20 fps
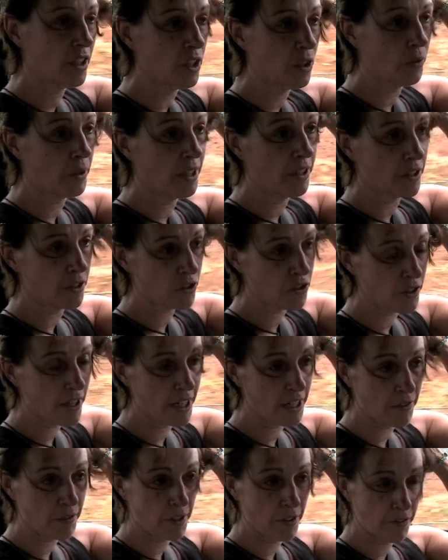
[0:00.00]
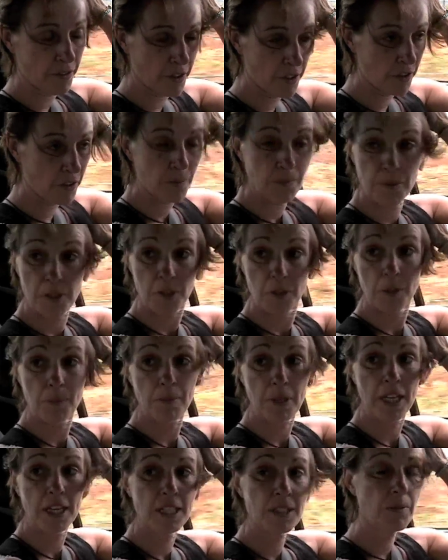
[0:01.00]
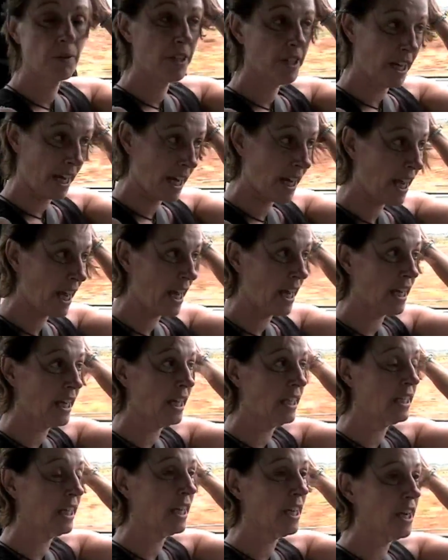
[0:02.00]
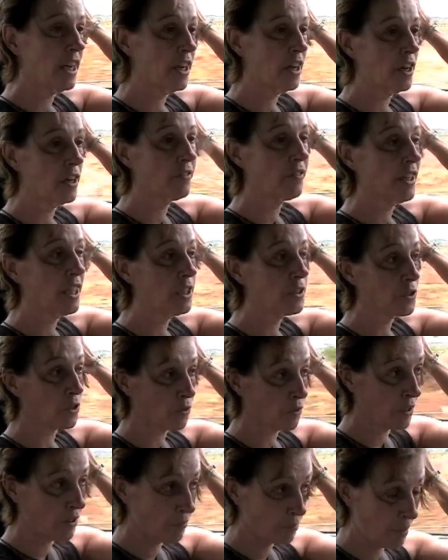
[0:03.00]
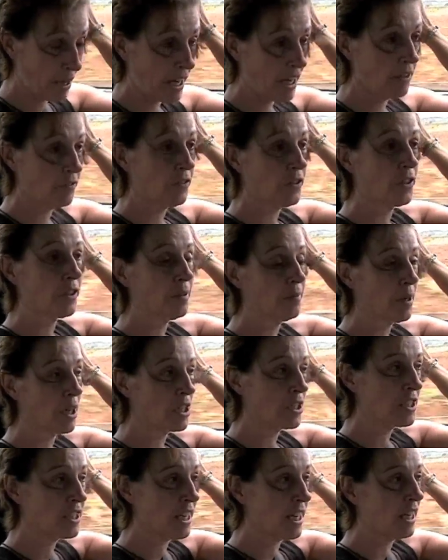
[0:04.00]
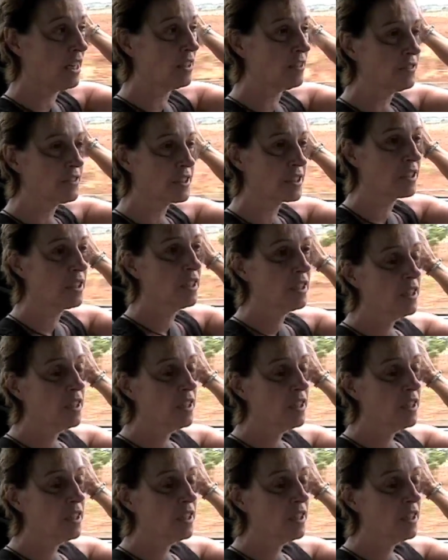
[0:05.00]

either tried to refer them to a place where they can't get the ARVs, or we pay for them ourselves.